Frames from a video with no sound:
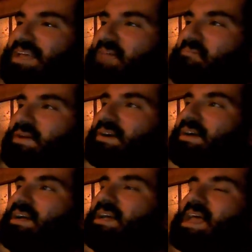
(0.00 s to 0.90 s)
who is
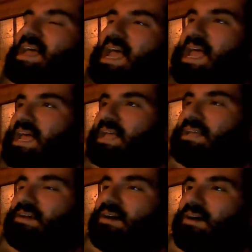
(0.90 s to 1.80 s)
Ed Muir,
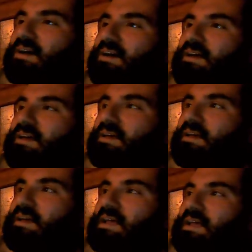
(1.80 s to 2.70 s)
and
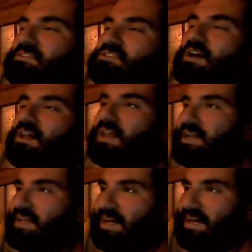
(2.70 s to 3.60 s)

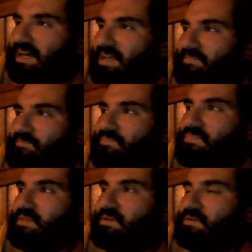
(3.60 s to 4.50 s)
Jawline guy,
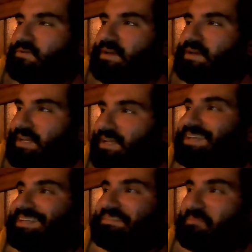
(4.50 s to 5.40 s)
who
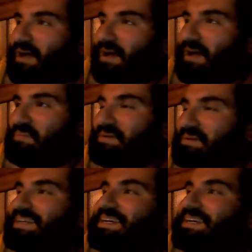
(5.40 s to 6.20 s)
is Rob.